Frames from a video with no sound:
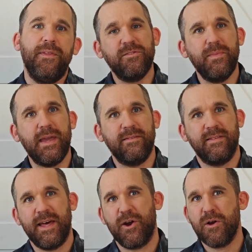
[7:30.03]
This
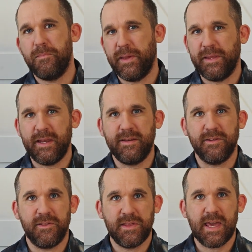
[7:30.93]
means that our ability
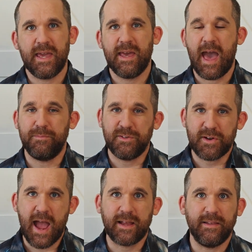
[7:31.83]
to think
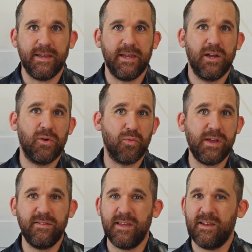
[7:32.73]
abstractly,
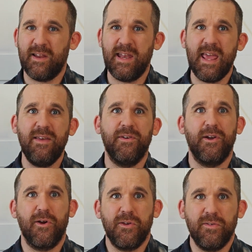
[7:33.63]
reason, and even
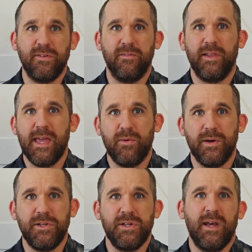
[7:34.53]
our use of
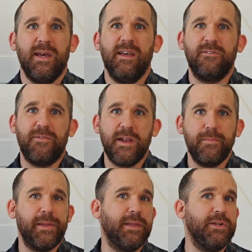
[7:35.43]
language is
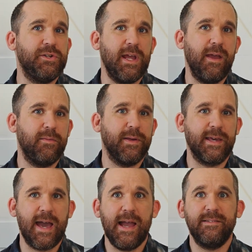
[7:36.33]
fundamentally shaped by
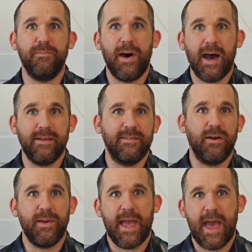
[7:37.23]
the kinds of bodies
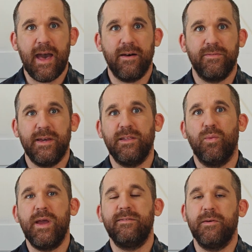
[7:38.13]
that we have and the
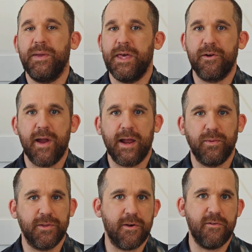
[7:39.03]
ways that we interact
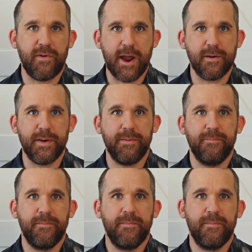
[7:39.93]
with our environment.